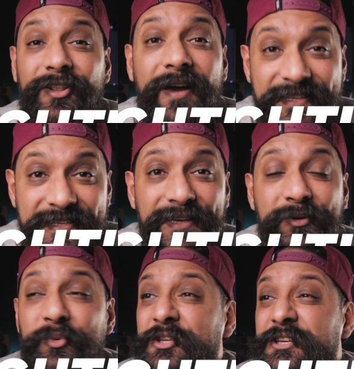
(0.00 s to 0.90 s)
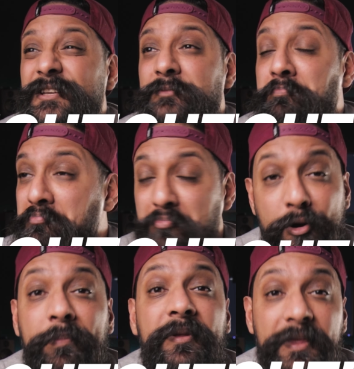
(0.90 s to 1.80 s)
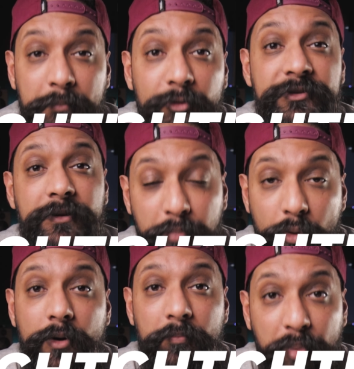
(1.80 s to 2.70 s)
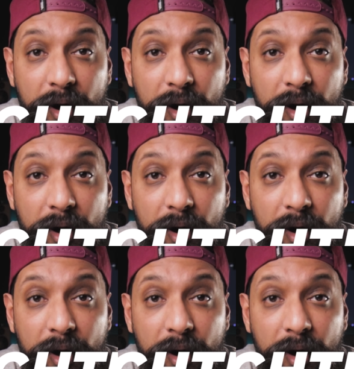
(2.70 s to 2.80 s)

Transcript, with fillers: lighting, which is probably the most important